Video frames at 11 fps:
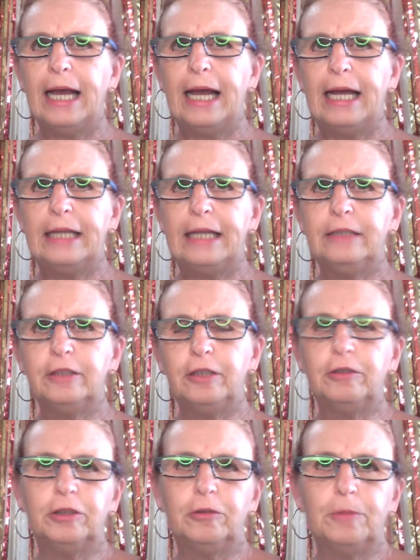and you
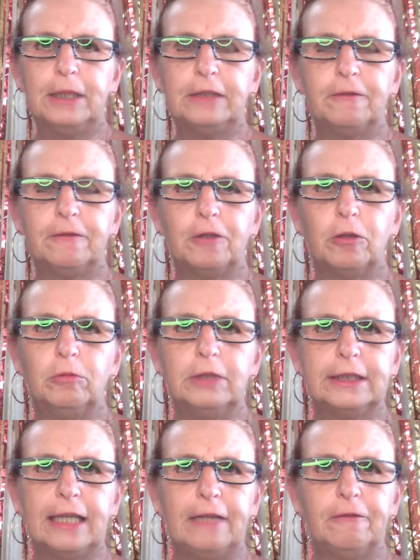should always, of course,
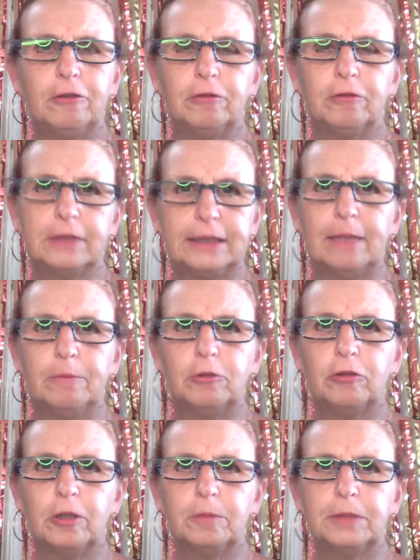save some
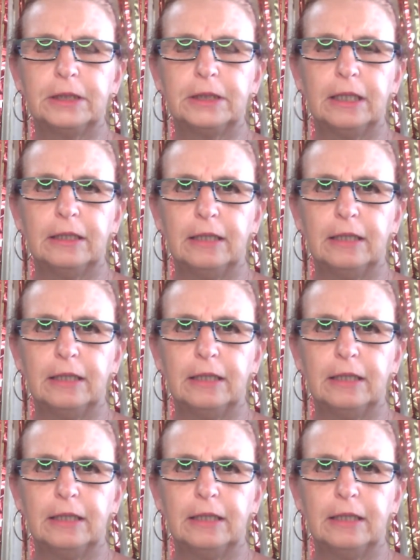crops,